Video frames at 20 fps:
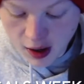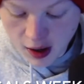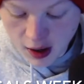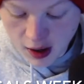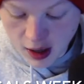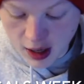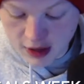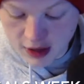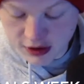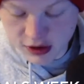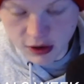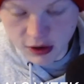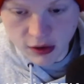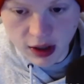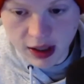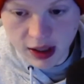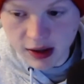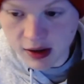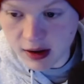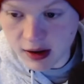And so
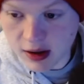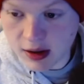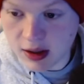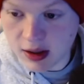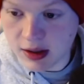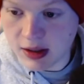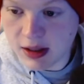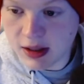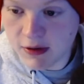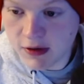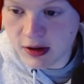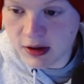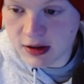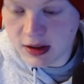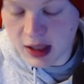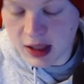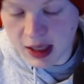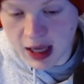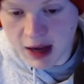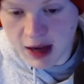the
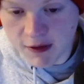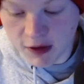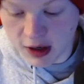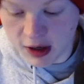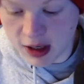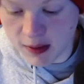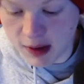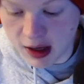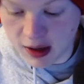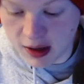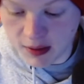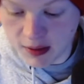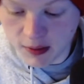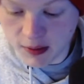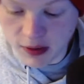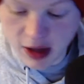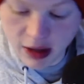defense, they can't forget about him.